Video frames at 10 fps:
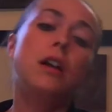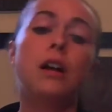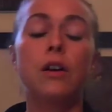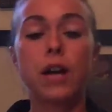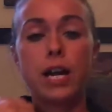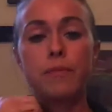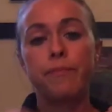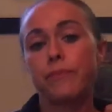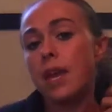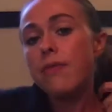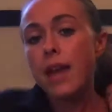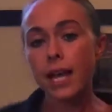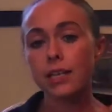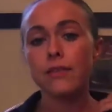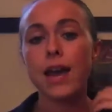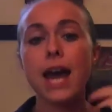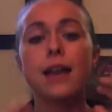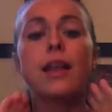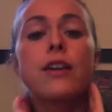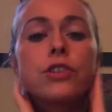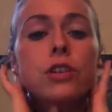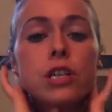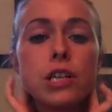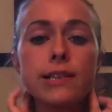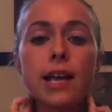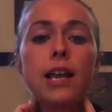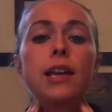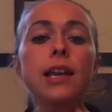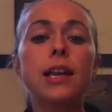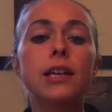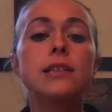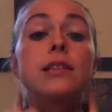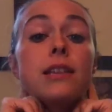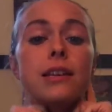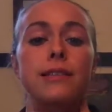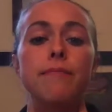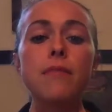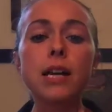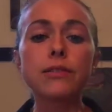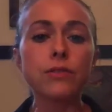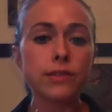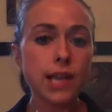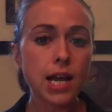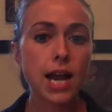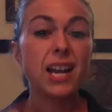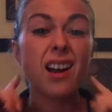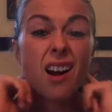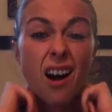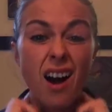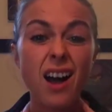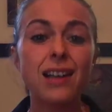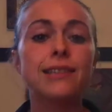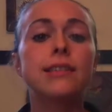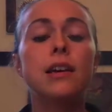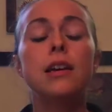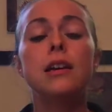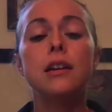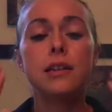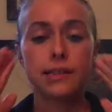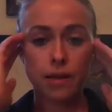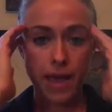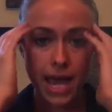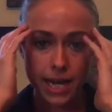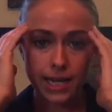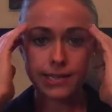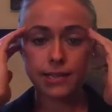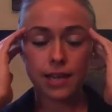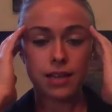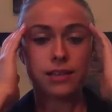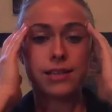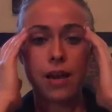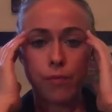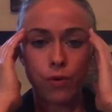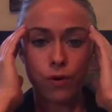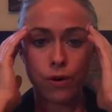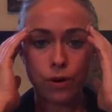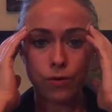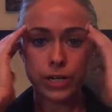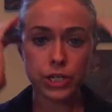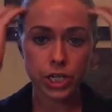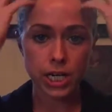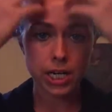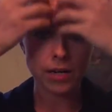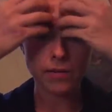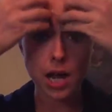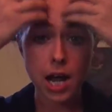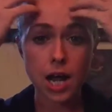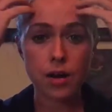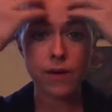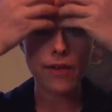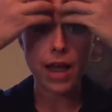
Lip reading: Okay, and then that allows you to just kind of get into these muscles that kind of cause some headaches in like the temporal region, around the